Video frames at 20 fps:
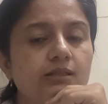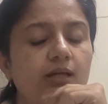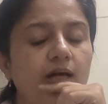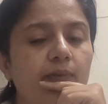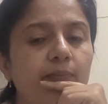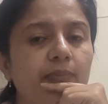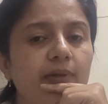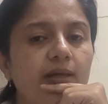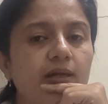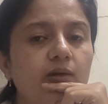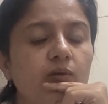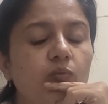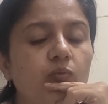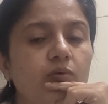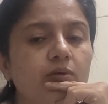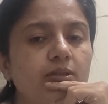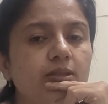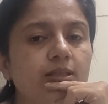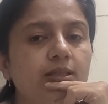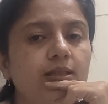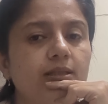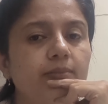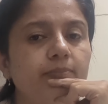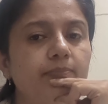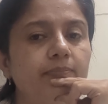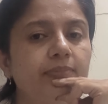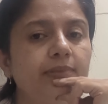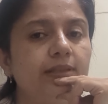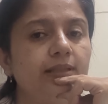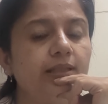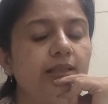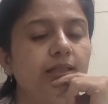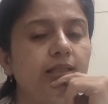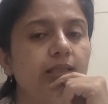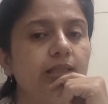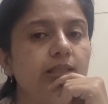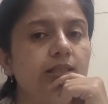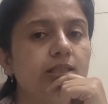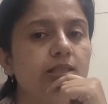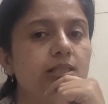coming with
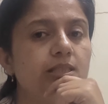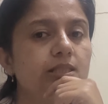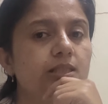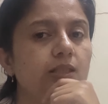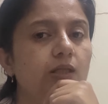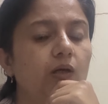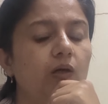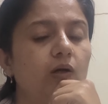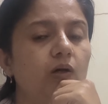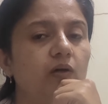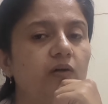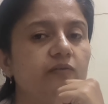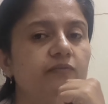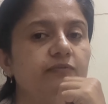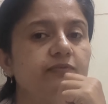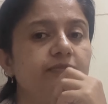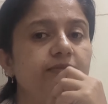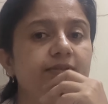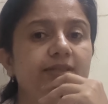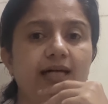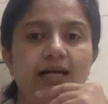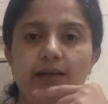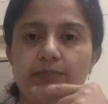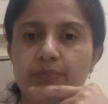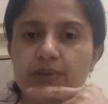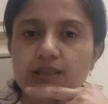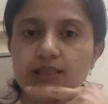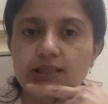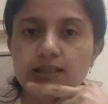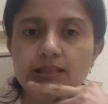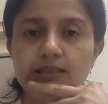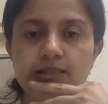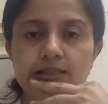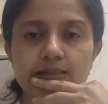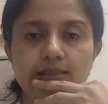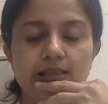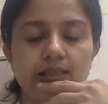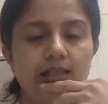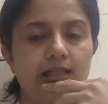complaints of diabetes